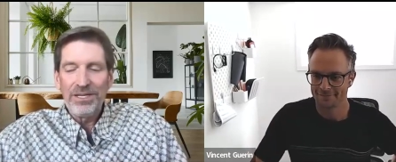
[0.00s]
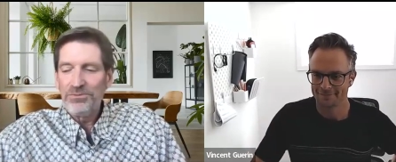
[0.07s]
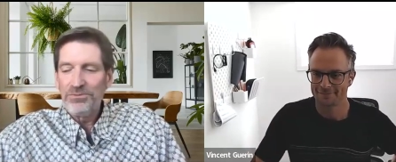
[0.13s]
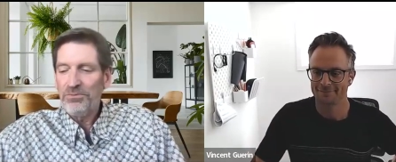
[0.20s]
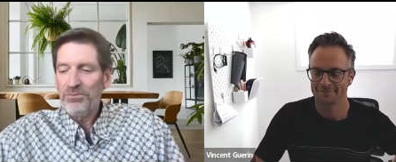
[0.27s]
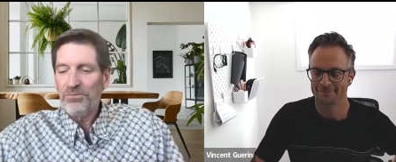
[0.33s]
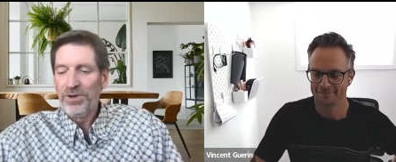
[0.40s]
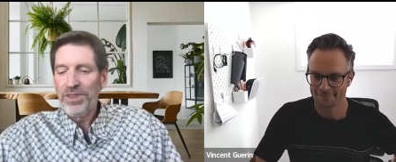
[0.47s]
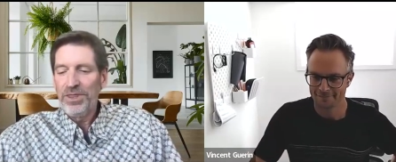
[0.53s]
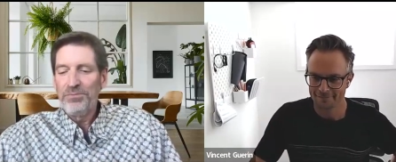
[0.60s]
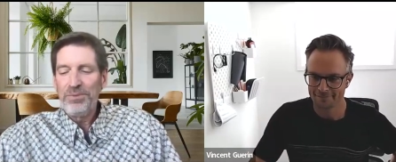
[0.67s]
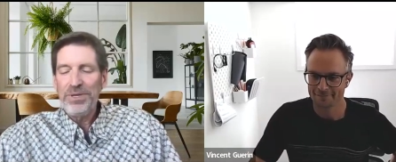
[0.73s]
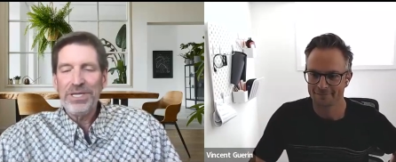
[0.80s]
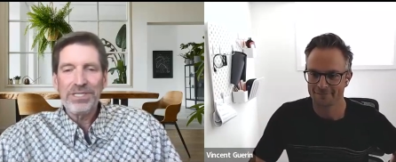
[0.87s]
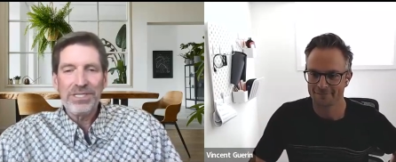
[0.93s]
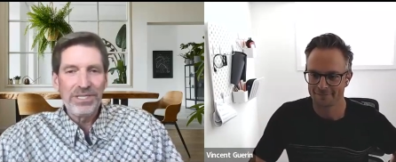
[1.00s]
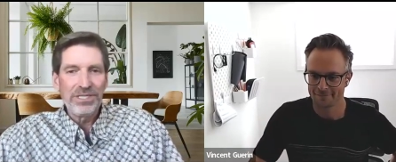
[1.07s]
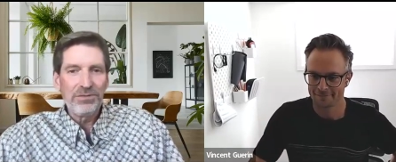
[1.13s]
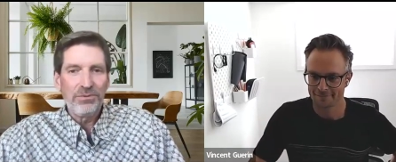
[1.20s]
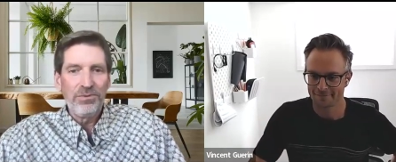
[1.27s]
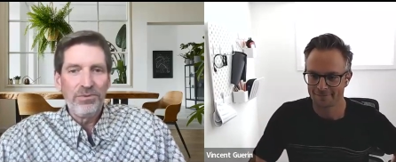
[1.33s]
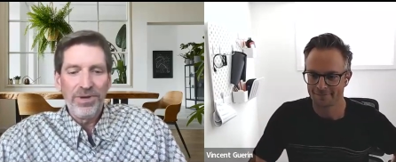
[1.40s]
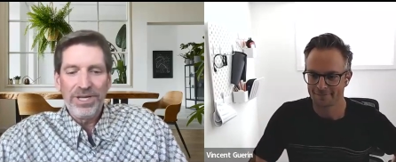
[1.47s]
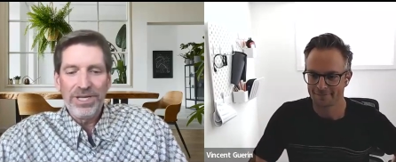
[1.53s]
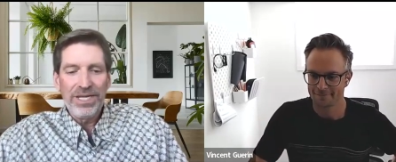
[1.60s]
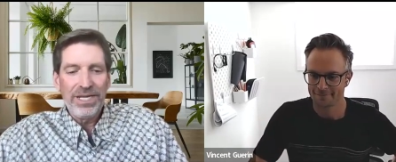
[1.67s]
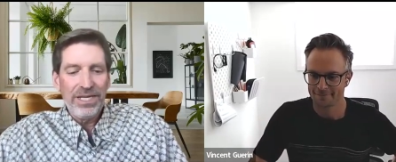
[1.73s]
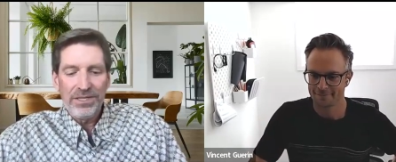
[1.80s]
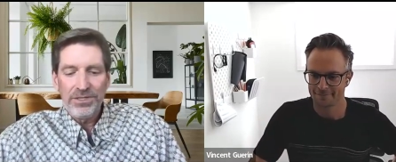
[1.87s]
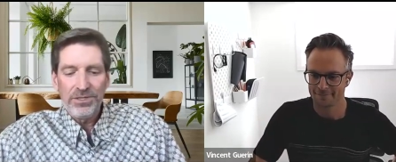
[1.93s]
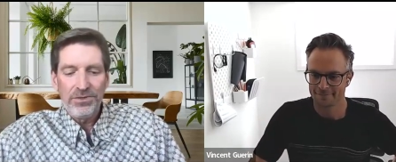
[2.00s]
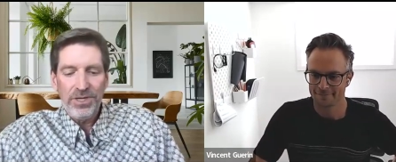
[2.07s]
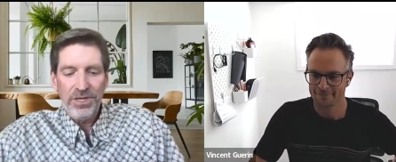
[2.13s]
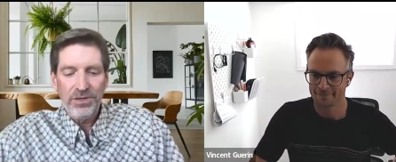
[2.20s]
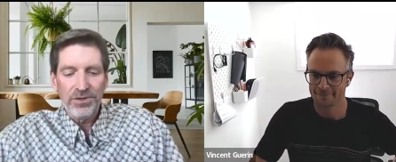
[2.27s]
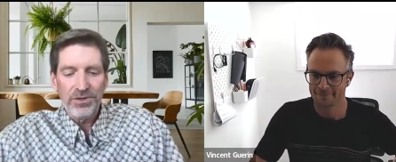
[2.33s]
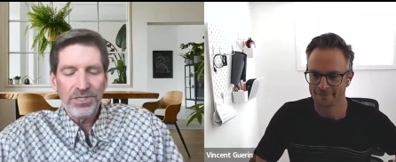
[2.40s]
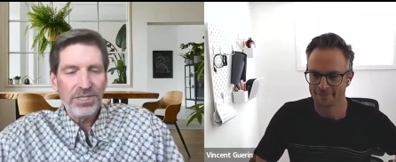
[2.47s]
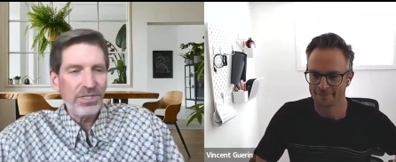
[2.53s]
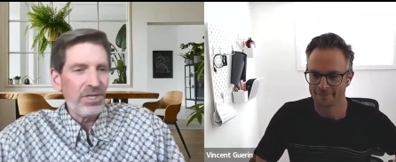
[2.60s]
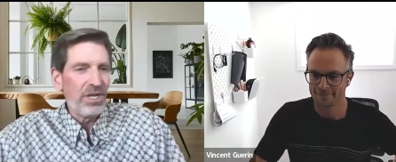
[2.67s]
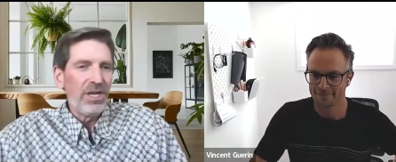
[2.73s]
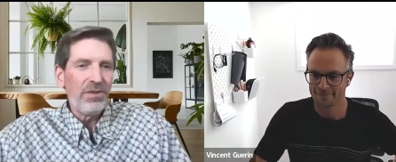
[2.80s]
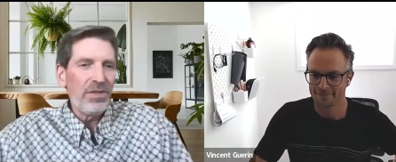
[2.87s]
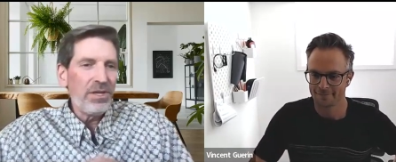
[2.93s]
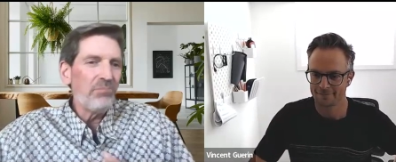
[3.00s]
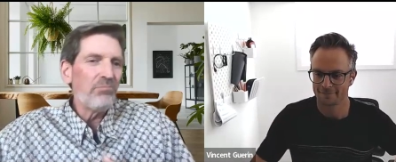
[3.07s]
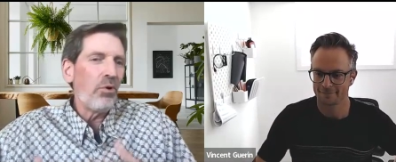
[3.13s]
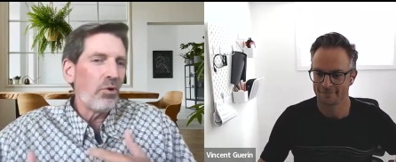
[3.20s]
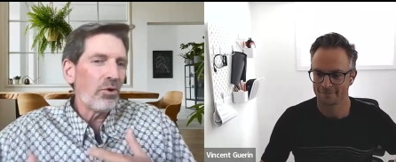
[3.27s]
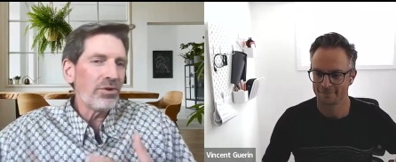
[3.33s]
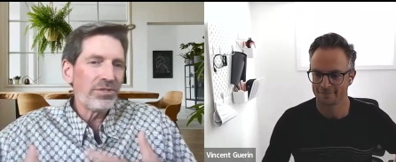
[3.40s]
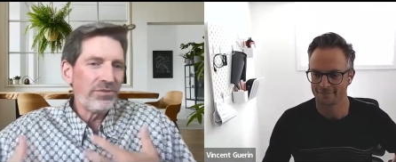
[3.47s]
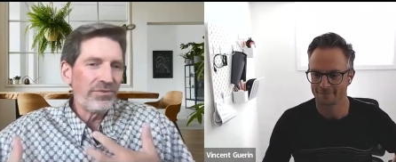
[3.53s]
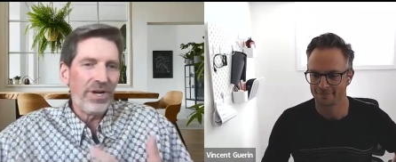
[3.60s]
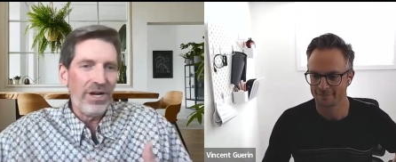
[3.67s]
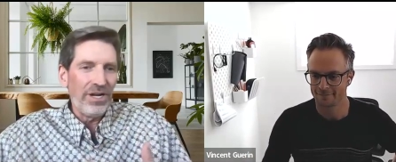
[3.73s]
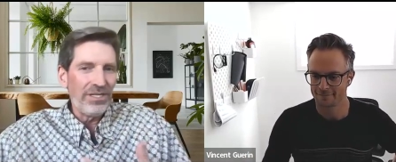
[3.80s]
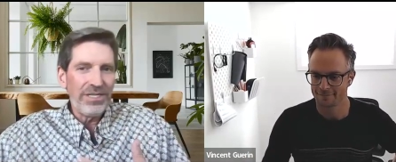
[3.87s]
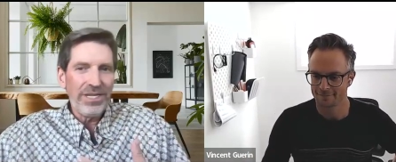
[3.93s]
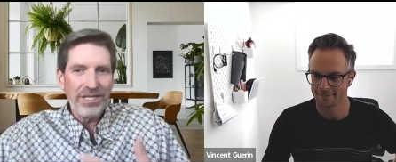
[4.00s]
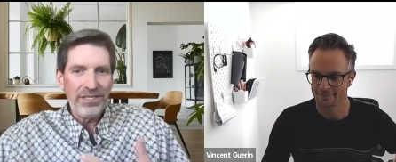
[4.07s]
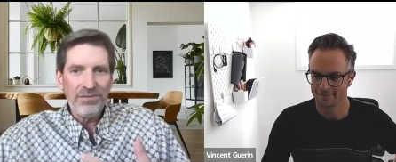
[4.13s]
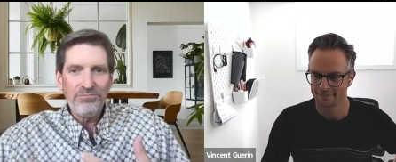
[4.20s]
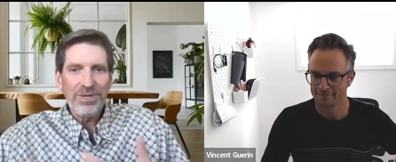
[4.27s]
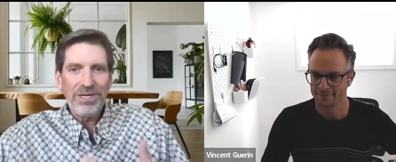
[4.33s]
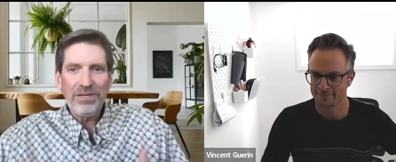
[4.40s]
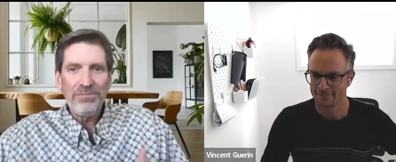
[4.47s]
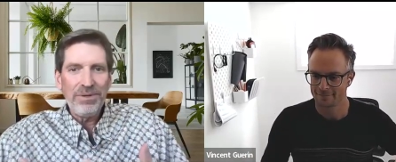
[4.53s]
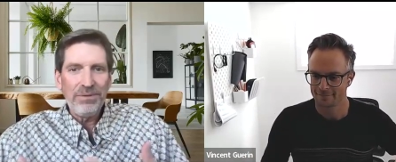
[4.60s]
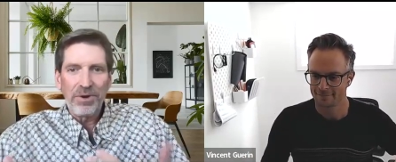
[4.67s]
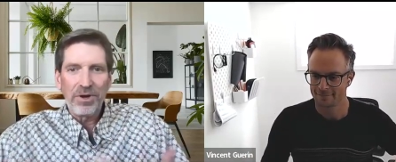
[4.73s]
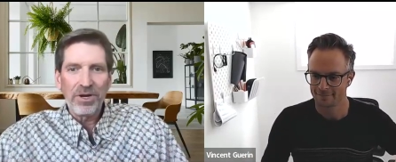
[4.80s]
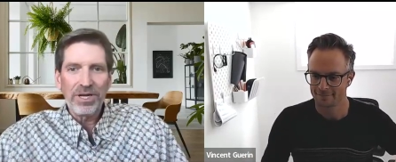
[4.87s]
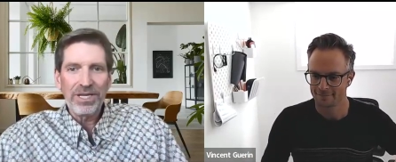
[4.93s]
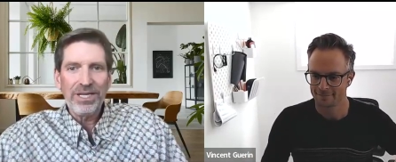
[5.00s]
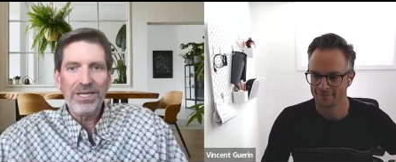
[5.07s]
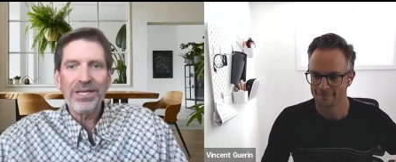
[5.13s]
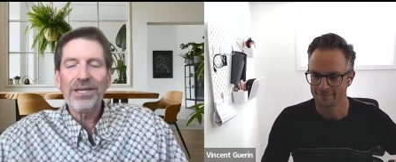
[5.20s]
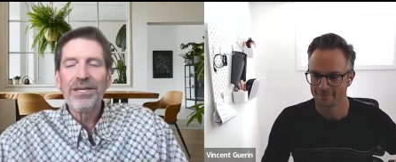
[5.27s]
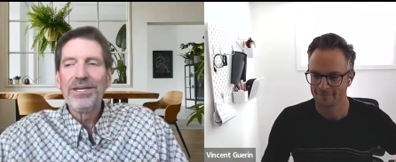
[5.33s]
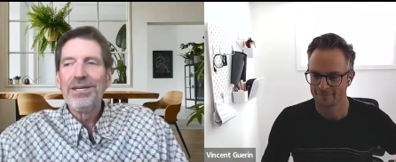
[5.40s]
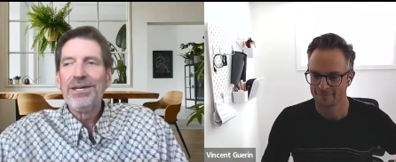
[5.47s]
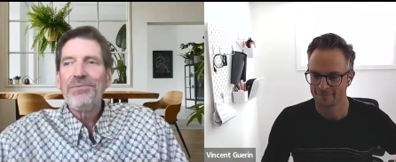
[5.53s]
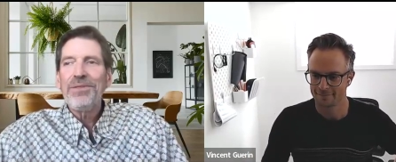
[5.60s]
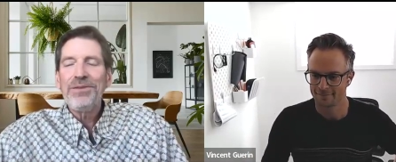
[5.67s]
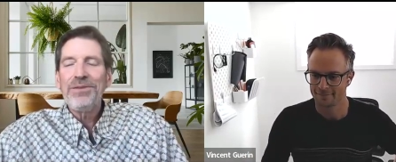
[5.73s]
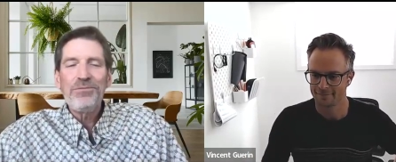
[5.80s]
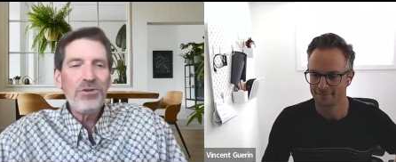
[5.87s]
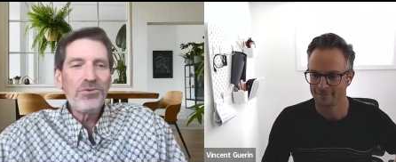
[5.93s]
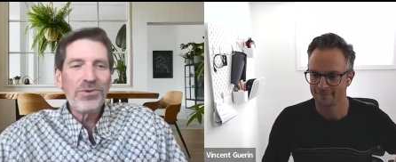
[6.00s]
Speaker 1: And one of the biggest things that we wanted to get into here is just the importance of content and B2B marketing. If